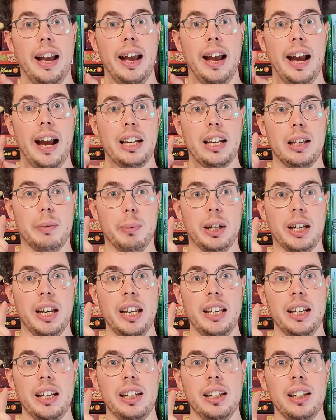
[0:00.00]
At the
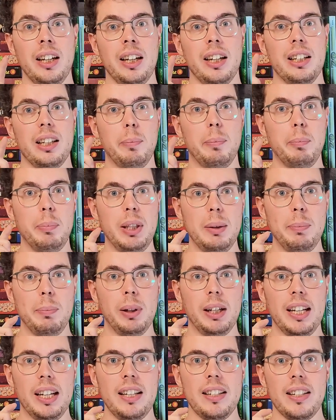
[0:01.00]
beginning, the
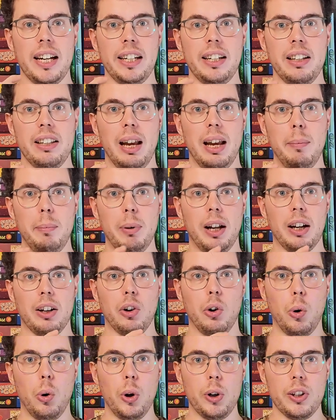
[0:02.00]
people inside the temple are
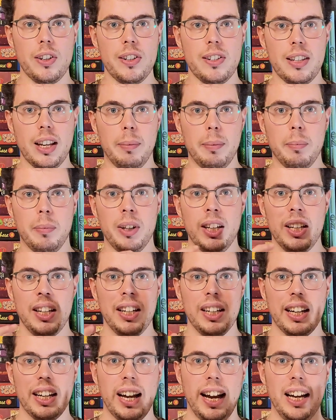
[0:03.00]
caught in some
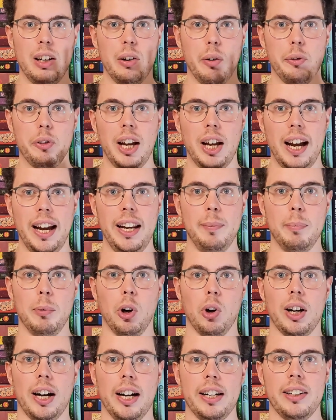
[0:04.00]
kind of time
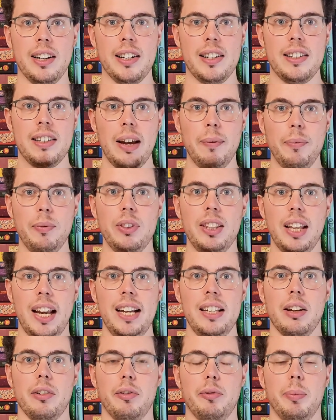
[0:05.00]
lock until 7
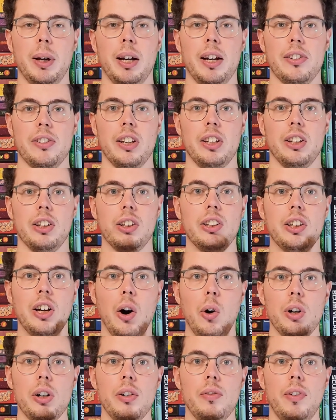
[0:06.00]
days have passed and the
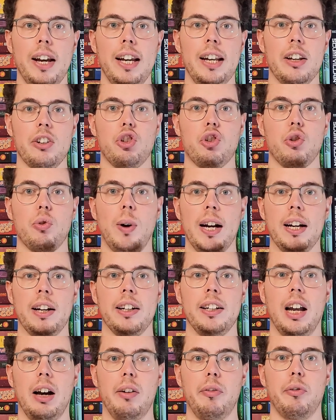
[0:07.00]
golden veil has shrunk
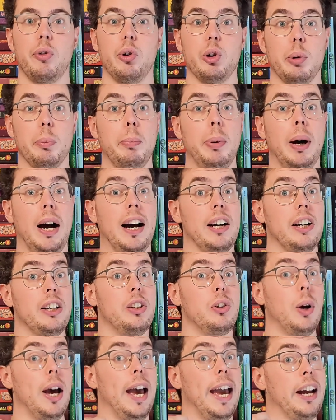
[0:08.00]
enough for the party
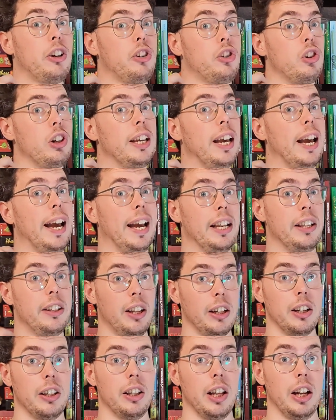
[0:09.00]
to actually enter
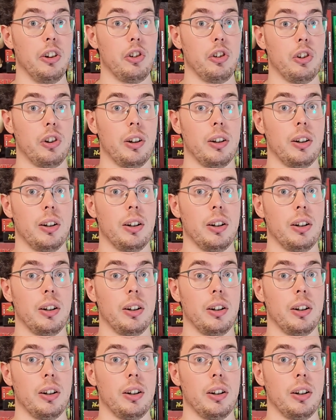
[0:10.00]
the dungeon.